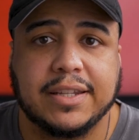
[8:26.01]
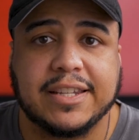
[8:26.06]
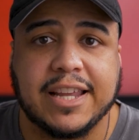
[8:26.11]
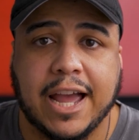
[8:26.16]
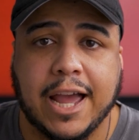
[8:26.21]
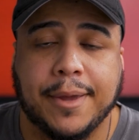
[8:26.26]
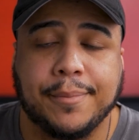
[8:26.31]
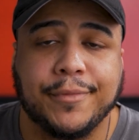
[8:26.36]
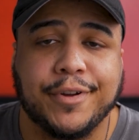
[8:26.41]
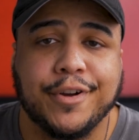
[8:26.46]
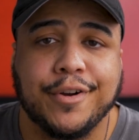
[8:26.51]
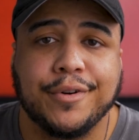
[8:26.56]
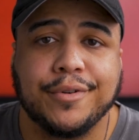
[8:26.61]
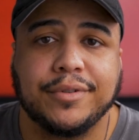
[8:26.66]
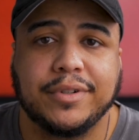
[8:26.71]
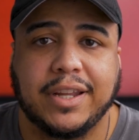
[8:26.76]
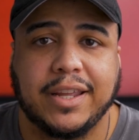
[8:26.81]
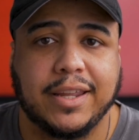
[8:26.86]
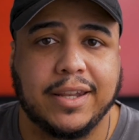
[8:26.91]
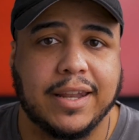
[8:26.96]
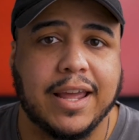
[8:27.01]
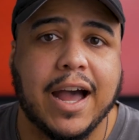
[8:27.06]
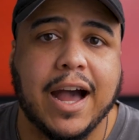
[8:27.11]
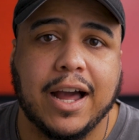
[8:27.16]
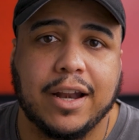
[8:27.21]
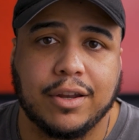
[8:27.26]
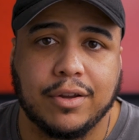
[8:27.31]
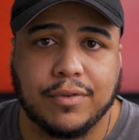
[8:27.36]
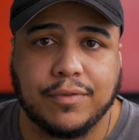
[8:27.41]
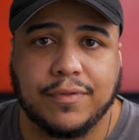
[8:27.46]
timecode in the
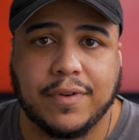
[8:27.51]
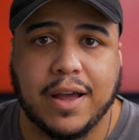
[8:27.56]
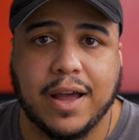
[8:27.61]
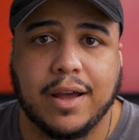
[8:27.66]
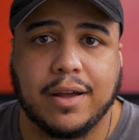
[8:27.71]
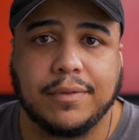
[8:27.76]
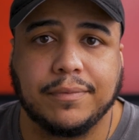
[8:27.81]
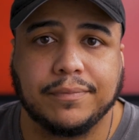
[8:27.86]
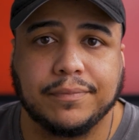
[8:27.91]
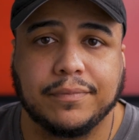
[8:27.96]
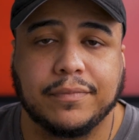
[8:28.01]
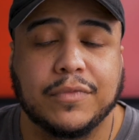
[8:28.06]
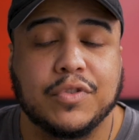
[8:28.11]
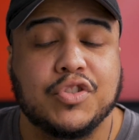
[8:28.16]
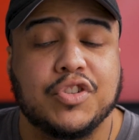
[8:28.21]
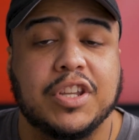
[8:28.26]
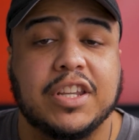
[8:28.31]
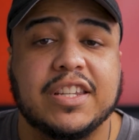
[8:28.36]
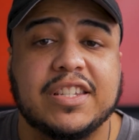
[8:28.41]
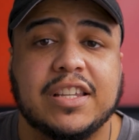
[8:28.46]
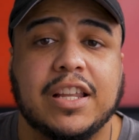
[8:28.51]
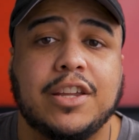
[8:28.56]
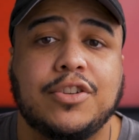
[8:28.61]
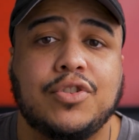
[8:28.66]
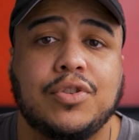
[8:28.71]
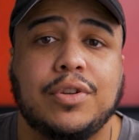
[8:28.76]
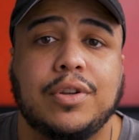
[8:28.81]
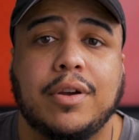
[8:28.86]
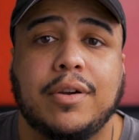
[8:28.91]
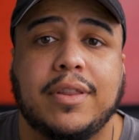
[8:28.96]
audio file. So this lets
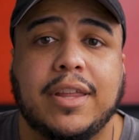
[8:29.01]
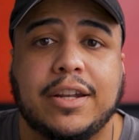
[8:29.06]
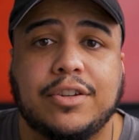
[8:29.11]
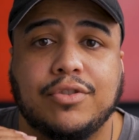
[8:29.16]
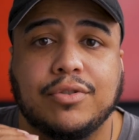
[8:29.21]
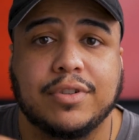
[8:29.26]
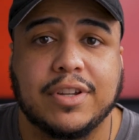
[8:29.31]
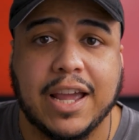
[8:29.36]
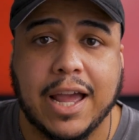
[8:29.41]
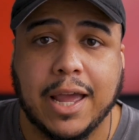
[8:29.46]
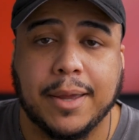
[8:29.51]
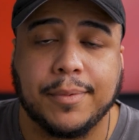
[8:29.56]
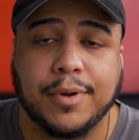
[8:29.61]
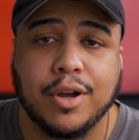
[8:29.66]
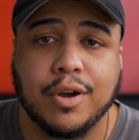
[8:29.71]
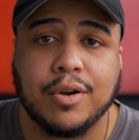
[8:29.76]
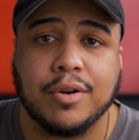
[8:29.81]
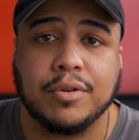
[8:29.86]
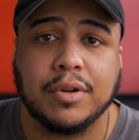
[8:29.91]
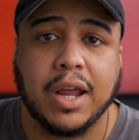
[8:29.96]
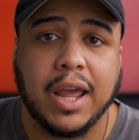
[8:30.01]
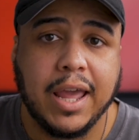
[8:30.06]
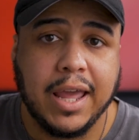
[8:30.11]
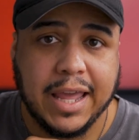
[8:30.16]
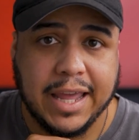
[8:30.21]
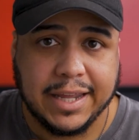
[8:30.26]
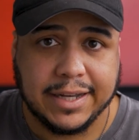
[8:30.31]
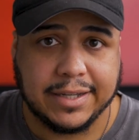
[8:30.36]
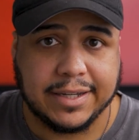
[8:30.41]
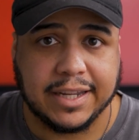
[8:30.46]
you know that your timecode
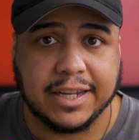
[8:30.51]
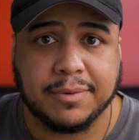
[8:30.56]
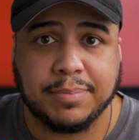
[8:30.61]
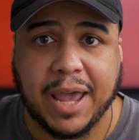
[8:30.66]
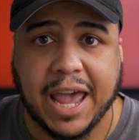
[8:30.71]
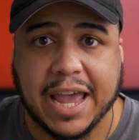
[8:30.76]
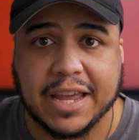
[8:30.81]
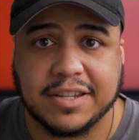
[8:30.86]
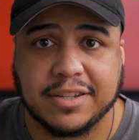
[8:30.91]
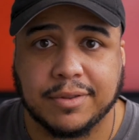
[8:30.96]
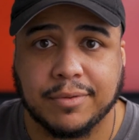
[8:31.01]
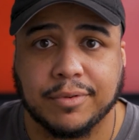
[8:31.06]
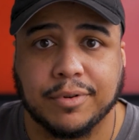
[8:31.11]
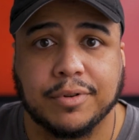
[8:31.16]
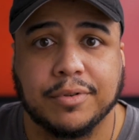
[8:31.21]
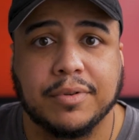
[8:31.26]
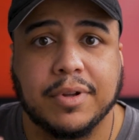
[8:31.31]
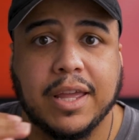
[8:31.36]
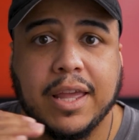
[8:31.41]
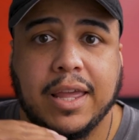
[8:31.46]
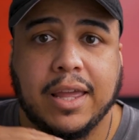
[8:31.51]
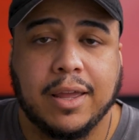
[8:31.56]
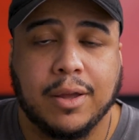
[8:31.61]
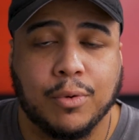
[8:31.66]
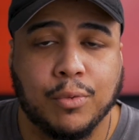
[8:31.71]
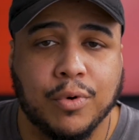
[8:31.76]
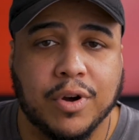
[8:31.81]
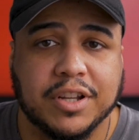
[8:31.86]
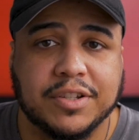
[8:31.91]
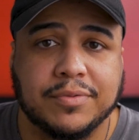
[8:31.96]
did pass through, it
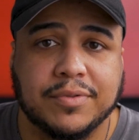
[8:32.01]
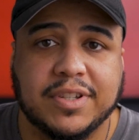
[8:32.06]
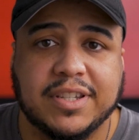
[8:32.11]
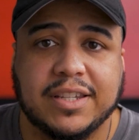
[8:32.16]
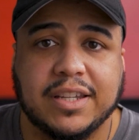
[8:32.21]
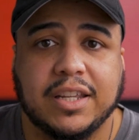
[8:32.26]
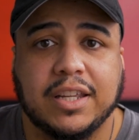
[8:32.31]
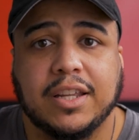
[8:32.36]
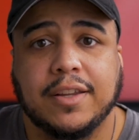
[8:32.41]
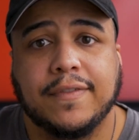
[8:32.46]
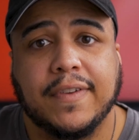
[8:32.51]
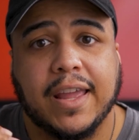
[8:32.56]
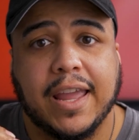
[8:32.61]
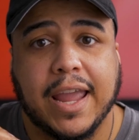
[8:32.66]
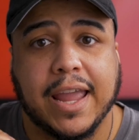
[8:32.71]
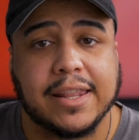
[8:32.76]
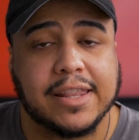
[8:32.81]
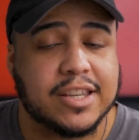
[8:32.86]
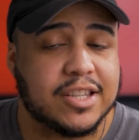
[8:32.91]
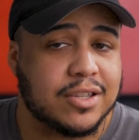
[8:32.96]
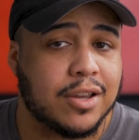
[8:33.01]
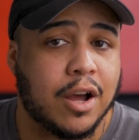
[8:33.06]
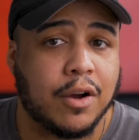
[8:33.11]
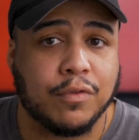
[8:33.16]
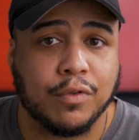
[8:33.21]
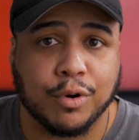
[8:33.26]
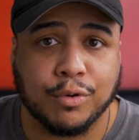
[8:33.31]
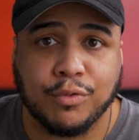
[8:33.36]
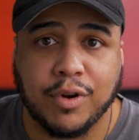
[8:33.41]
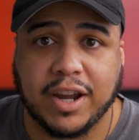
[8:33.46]
was received, and the
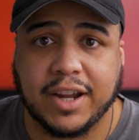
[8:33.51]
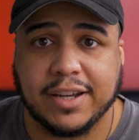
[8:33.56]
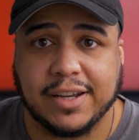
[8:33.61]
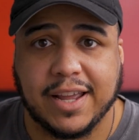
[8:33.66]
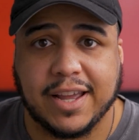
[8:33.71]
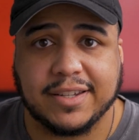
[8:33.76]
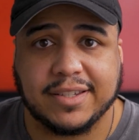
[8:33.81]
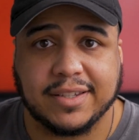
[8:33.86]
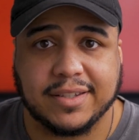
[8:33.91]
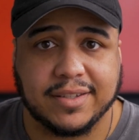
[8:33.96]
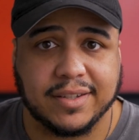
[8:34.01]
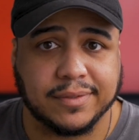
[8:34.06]
software recognizes